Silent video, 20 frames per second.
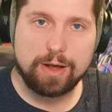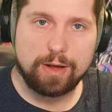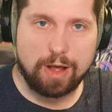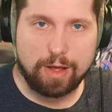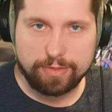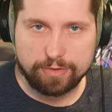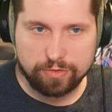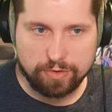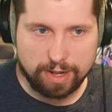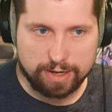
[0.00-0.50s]

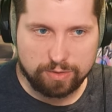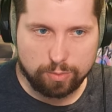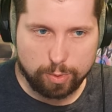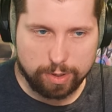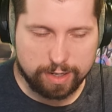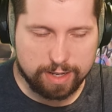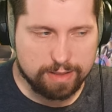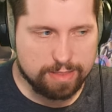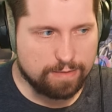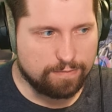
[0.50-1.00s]
on the grounded
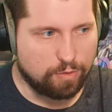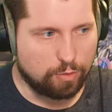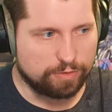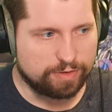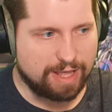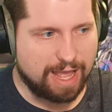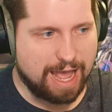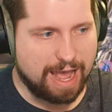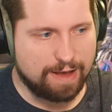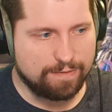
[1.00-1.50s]
wiki, of course,
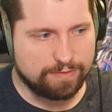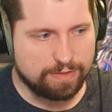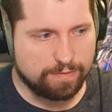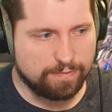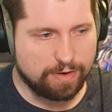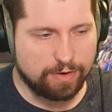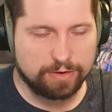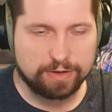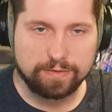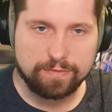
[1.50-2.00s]
they have the
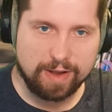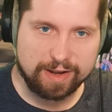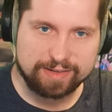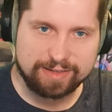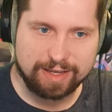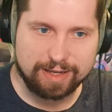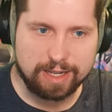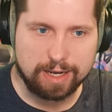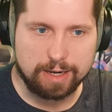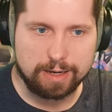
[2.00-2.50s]
various effects
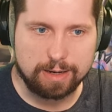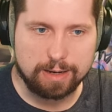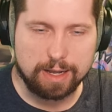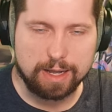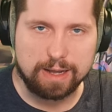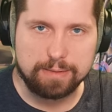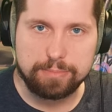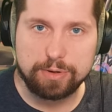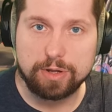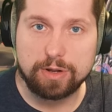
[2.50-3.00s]
that can
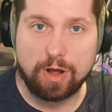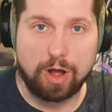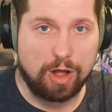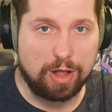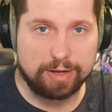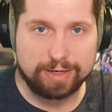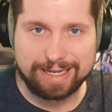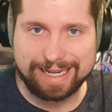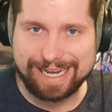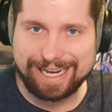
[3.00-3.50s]
put
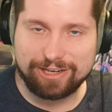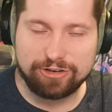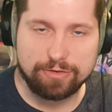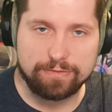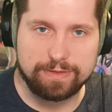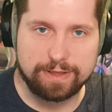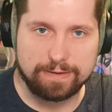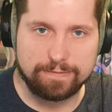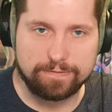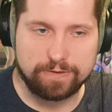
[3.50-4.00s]
on each
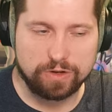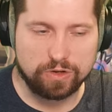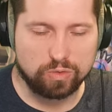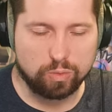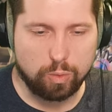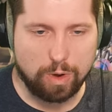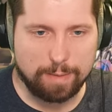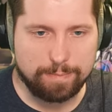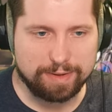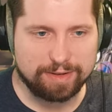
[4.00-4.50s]
of the
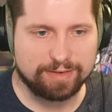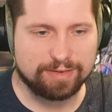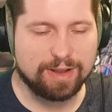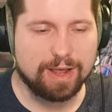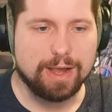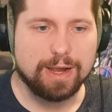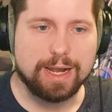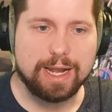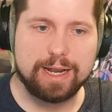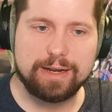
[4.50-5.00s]
infused weapons.
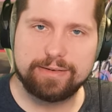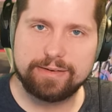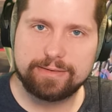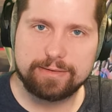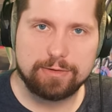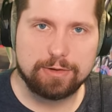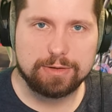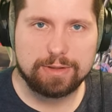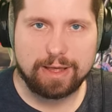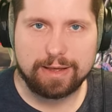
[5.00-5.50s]
And it
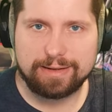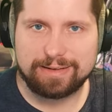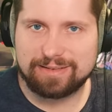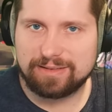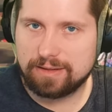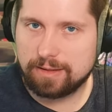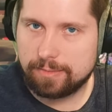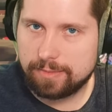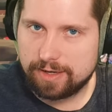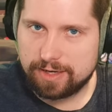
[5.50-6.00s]
doesn't look like it's
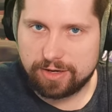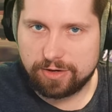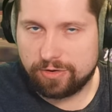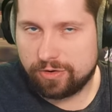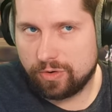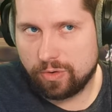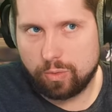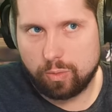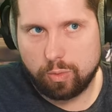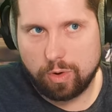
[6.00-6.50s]
limited
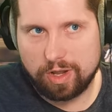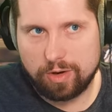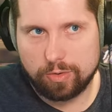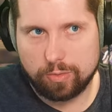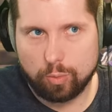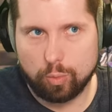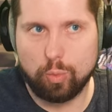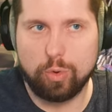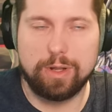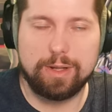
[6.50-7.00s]
to what
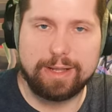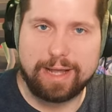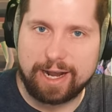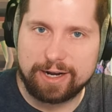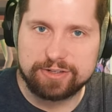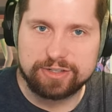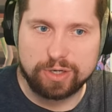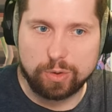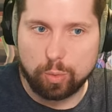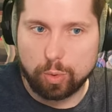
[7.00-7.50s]
will
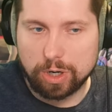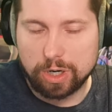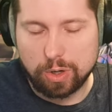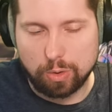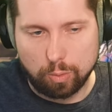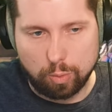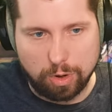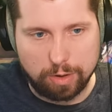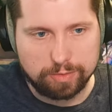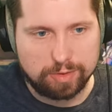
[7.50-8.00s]
actually work or
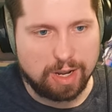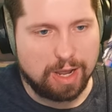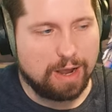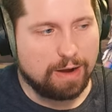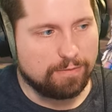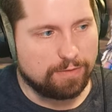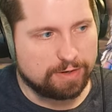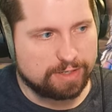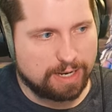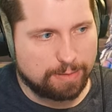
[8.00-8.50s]
won't.
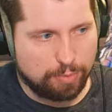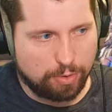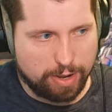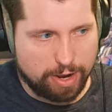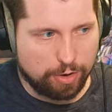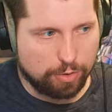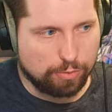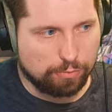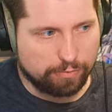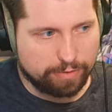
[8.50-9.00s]
For example,
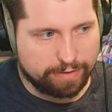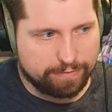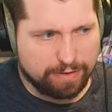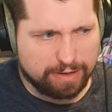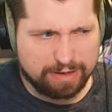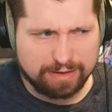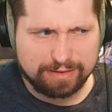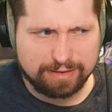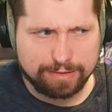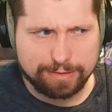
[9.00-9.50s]
arrow
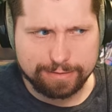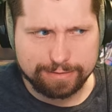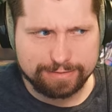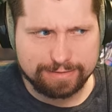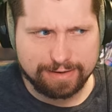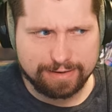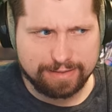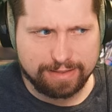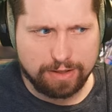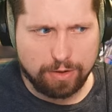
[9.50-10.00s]
refund
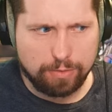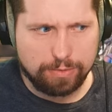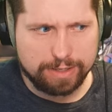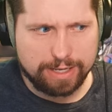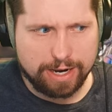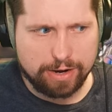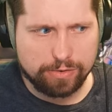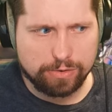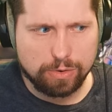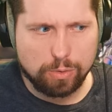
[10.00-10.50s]
looks like the
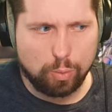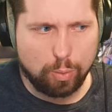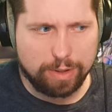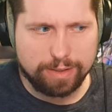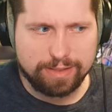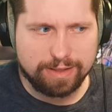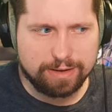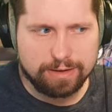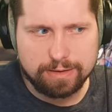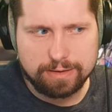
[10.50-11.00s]
only arrow
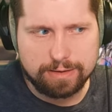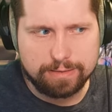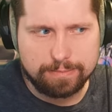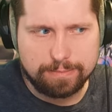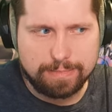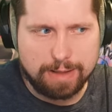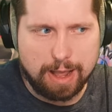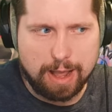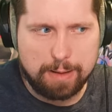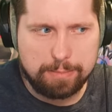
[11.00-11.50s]
one they can
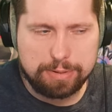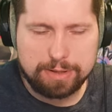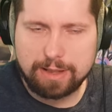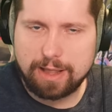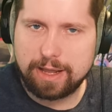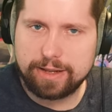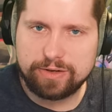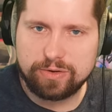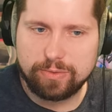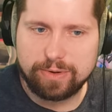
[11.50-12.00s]

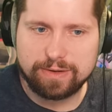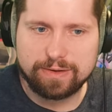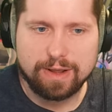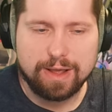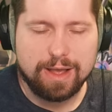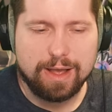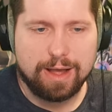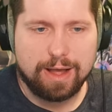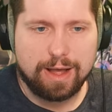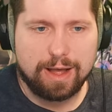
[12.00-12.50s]
apply to it.
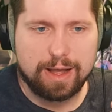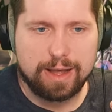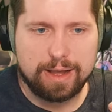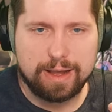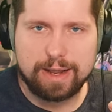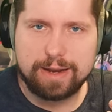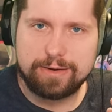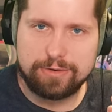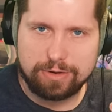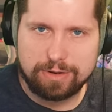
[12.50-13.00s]

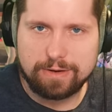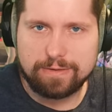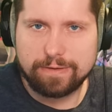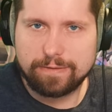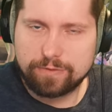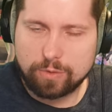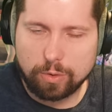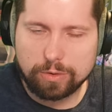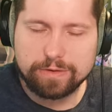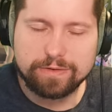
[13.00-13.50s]
And you can,
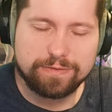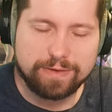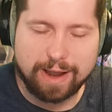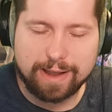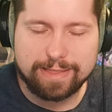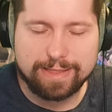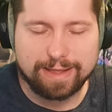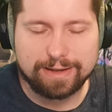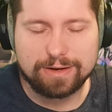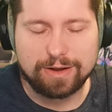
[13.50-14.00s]
of course,
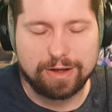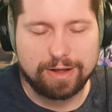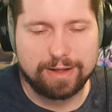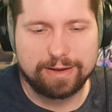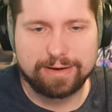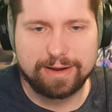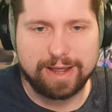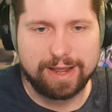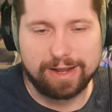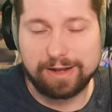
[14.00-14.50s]
find that
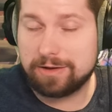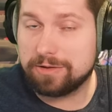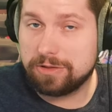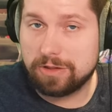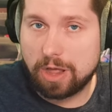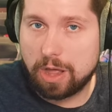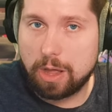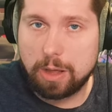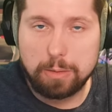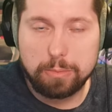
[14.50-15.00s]
on a
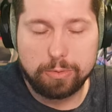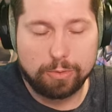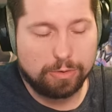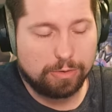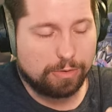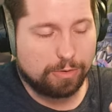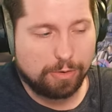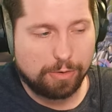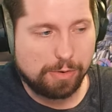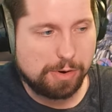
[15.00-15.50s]
club
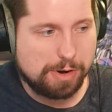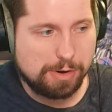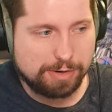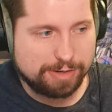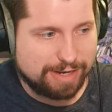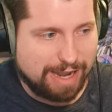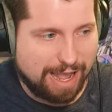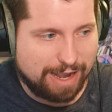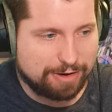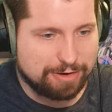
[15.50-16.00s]
or
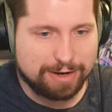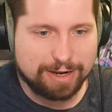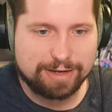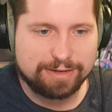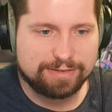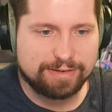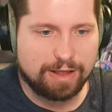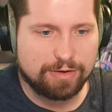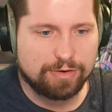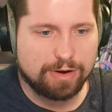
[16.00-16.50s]
dagger,
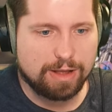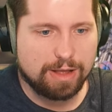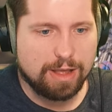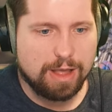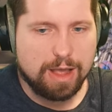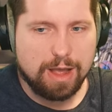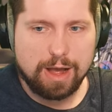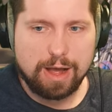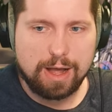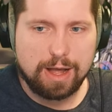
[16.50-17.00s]
etc.
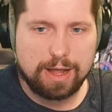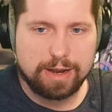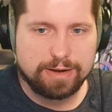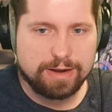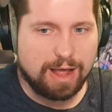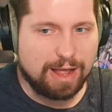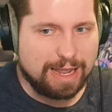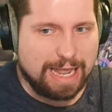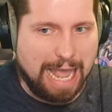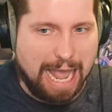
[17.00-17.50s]

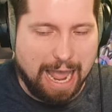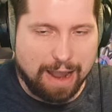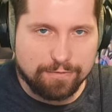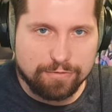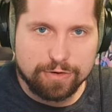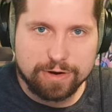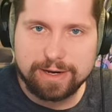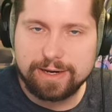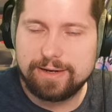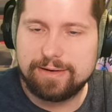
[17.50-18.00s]
Not
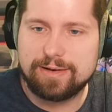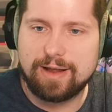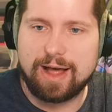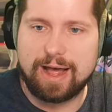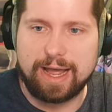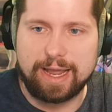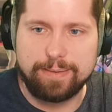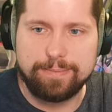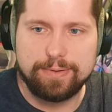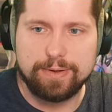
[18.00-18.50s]
every
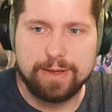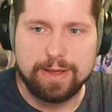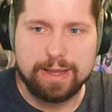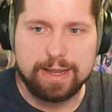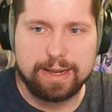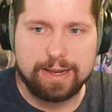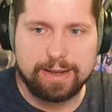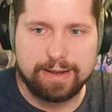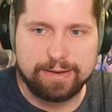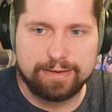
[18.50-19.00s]
type
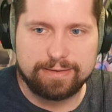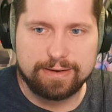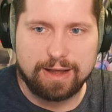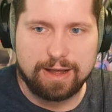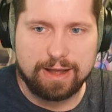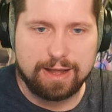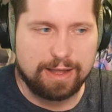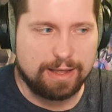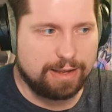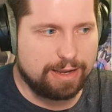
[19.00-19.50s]
is
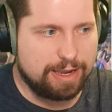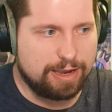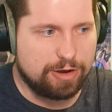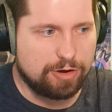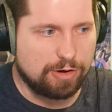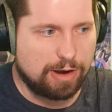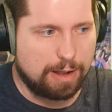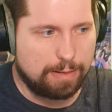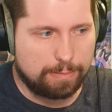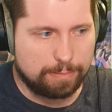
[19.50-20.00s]

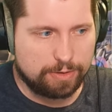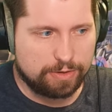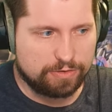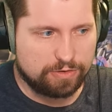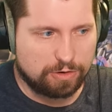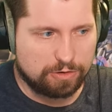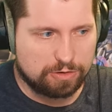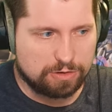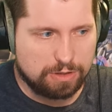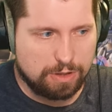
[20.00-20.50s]
here. I'm gonna
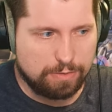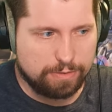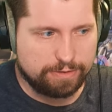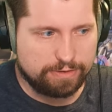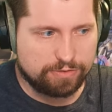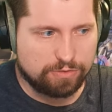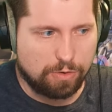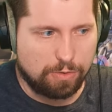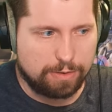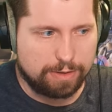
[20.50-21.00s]
start slowly
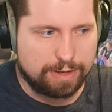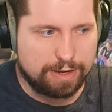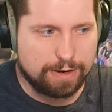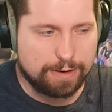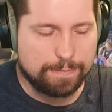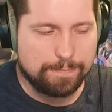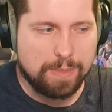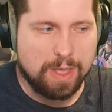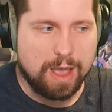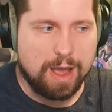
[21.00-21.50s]
scrolling
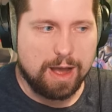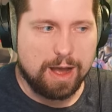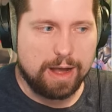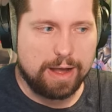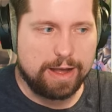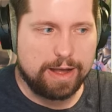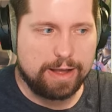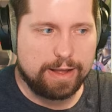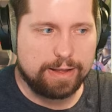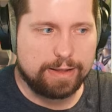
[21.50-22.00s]
here.
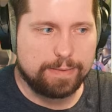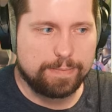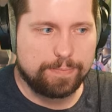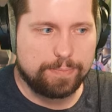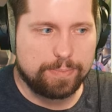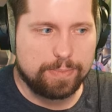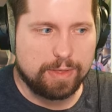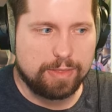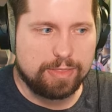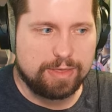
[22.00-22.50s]

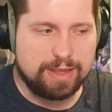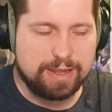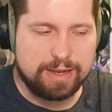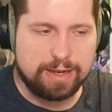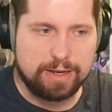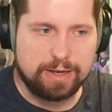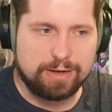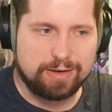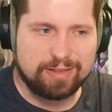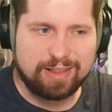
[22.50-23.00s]

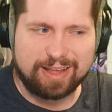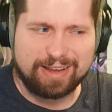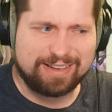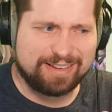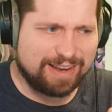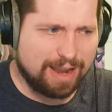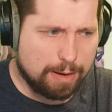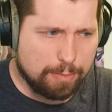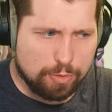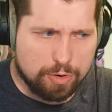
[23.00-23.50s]
The
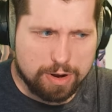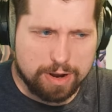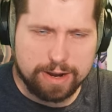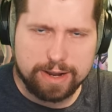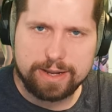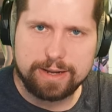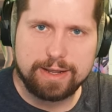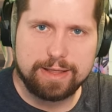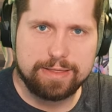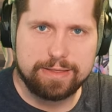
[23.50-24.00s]

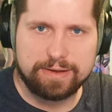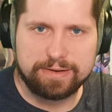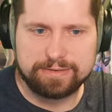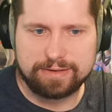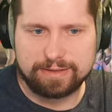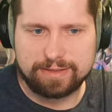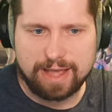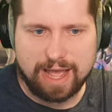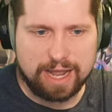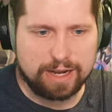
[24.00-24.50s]
samurai and things
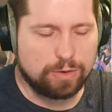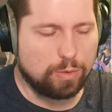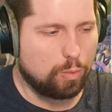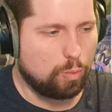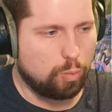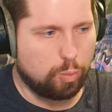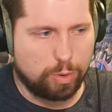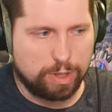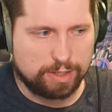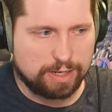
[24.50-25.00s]
like that
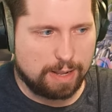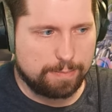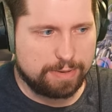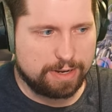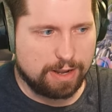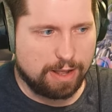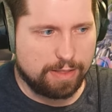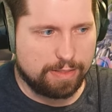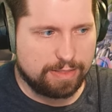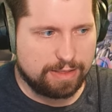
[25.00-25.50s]
will not
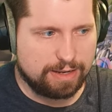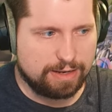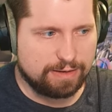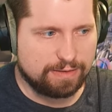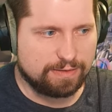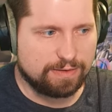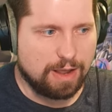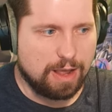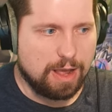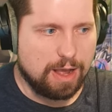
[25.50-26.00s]
be on
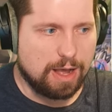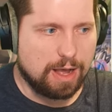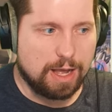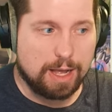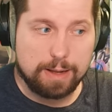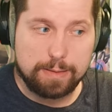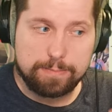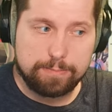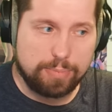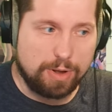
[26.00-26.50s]
these.
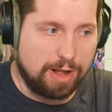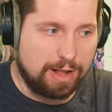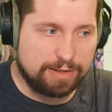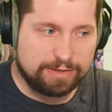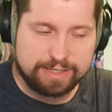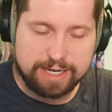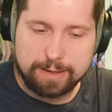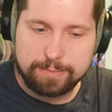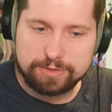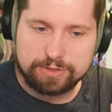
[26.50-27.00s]

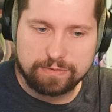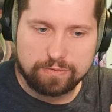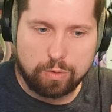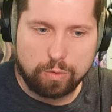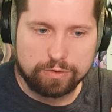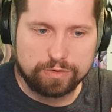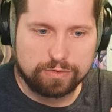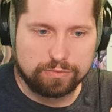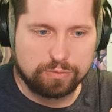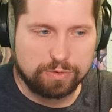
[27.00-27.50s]
Boss damage, of
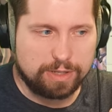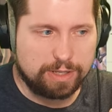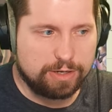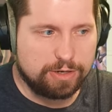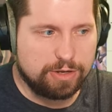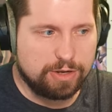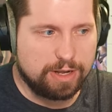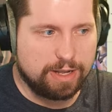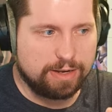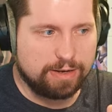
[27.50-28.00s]
course, are really
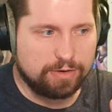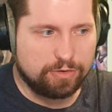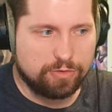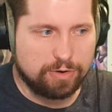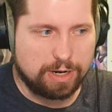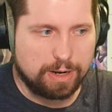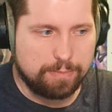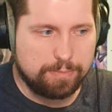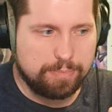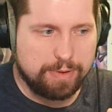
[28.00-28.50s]
good.
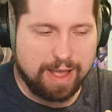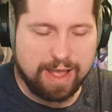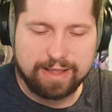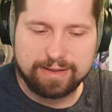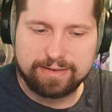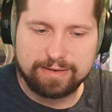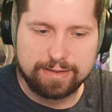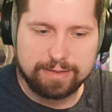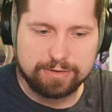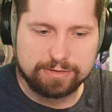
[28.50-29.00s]
Crit up
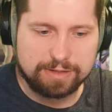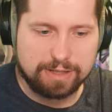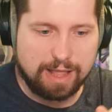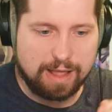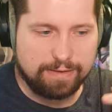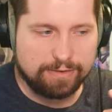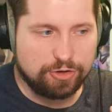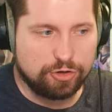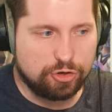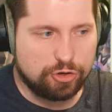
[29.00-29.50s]
best. There's a
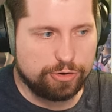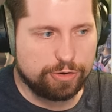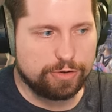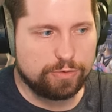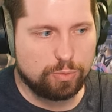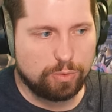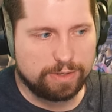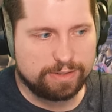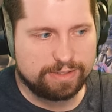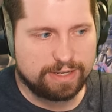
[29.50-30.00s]
lot of
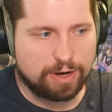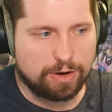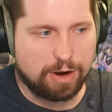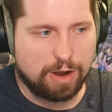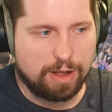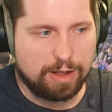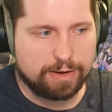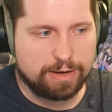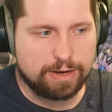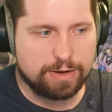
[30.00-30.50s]
good ones that are
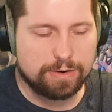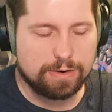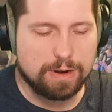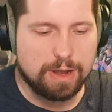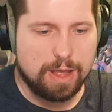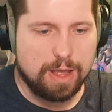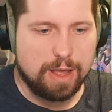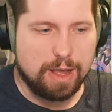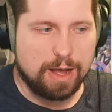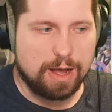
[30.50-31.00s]
on here.
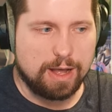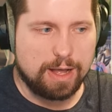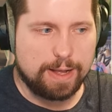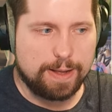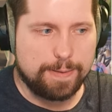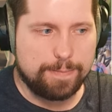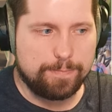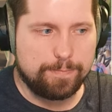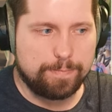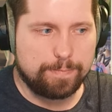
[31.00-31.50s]

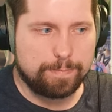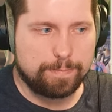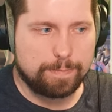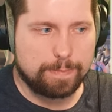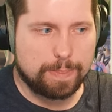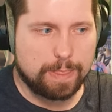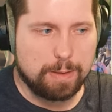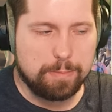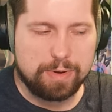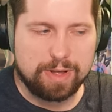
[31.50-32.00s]

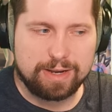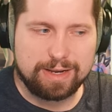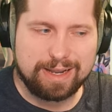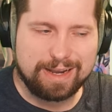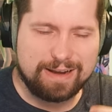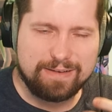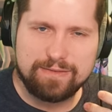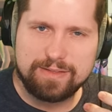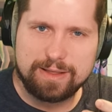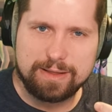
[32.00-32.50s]
But
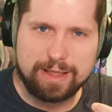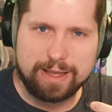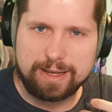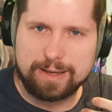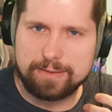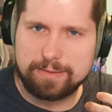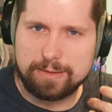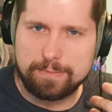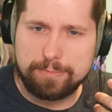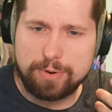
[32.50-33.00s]
any of
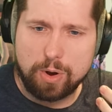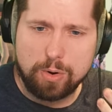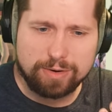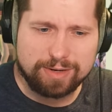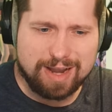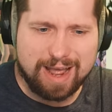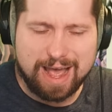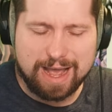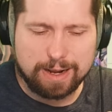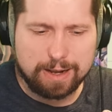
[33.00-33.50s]
the bow
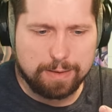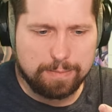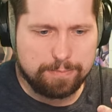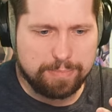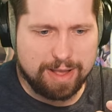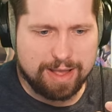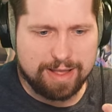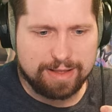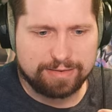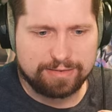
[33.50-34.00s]
attack up
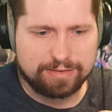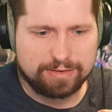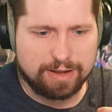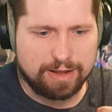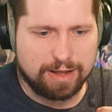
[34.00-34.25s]
best,